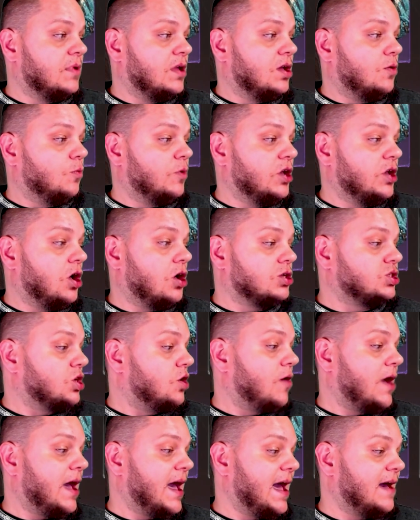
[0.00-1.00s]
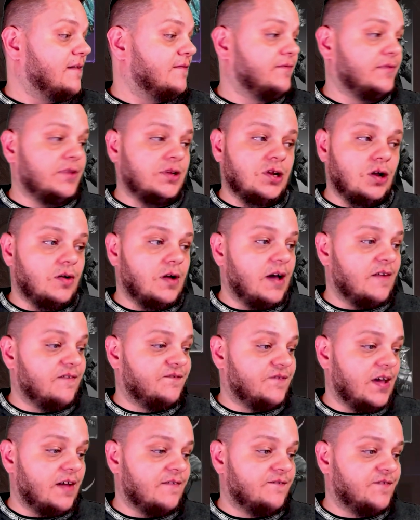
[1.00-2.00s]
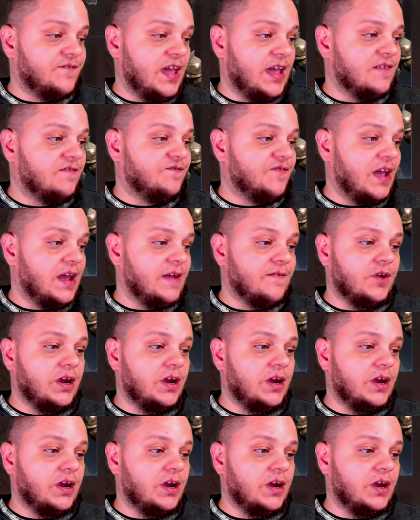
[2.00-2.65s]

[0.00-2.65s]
We also have, a fan favorite